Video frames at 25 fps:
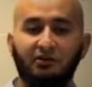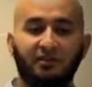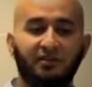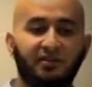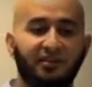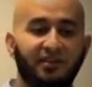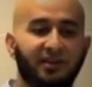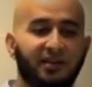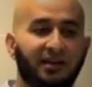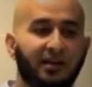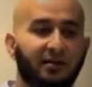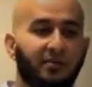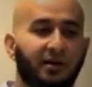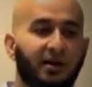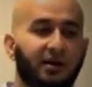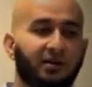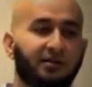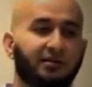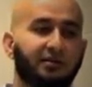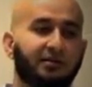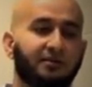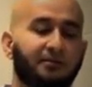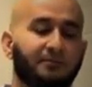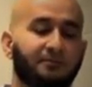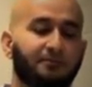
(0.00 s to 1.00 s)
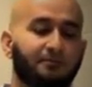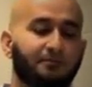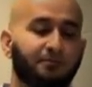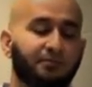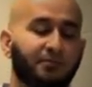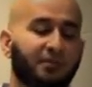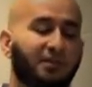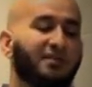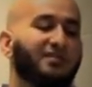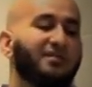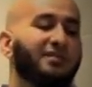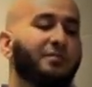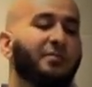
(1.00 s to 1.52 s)
down and think about
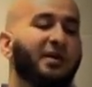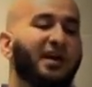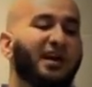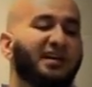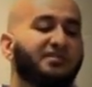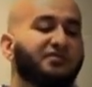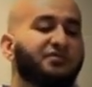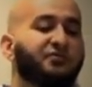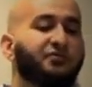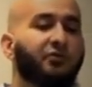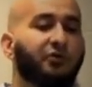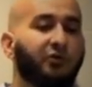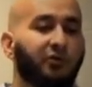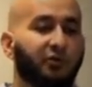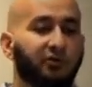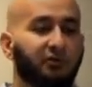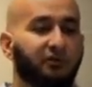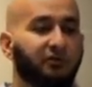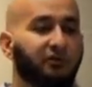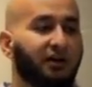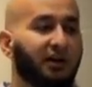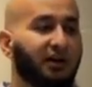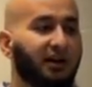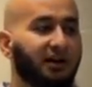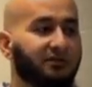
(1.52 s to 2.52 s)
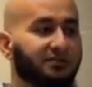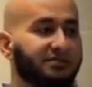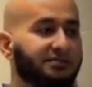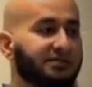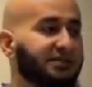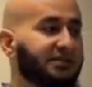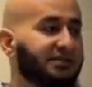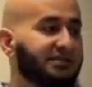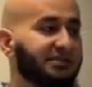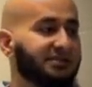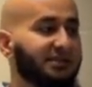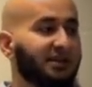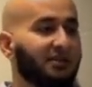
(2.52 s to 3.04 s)
it, in the past 4, 5,
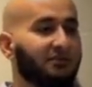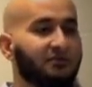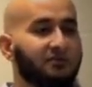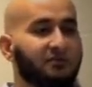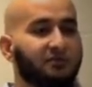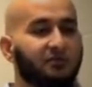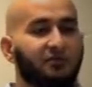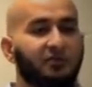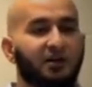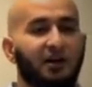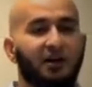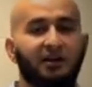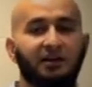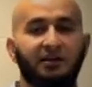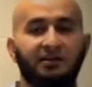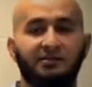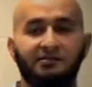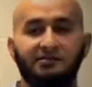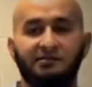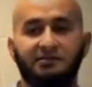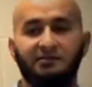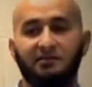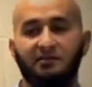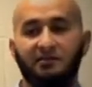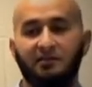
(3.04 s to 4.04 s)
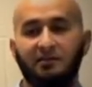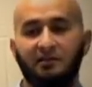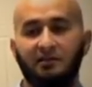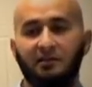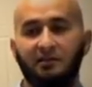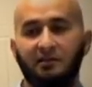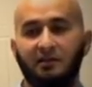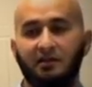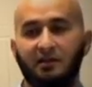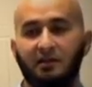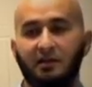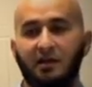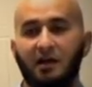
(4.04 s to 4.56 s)
6, 7 Fridays,
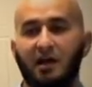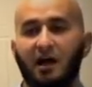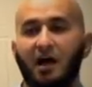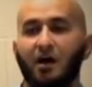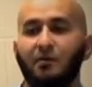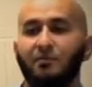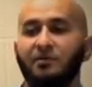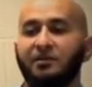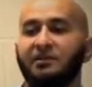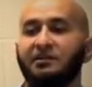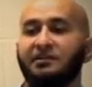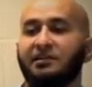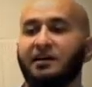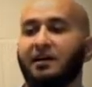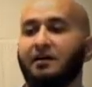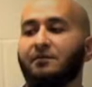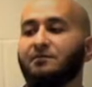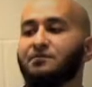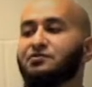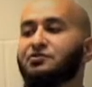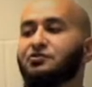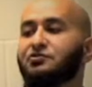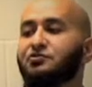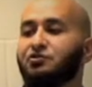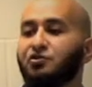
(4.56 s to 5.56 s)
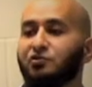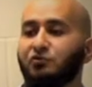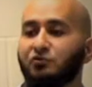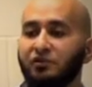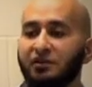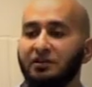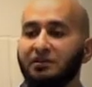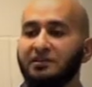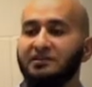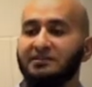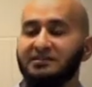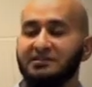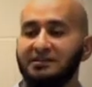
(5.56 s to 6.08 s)
how many times did you
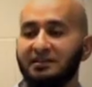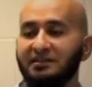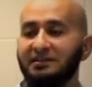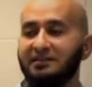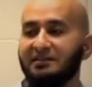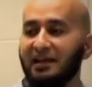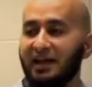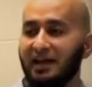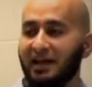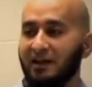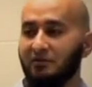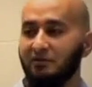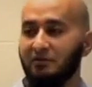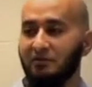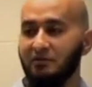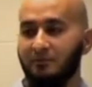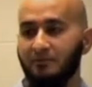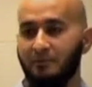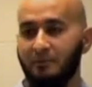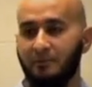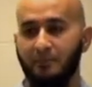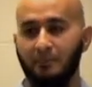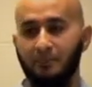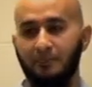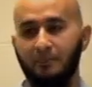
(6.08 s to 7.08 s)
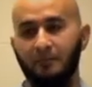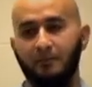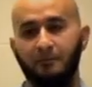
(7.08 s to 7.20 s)
really sit down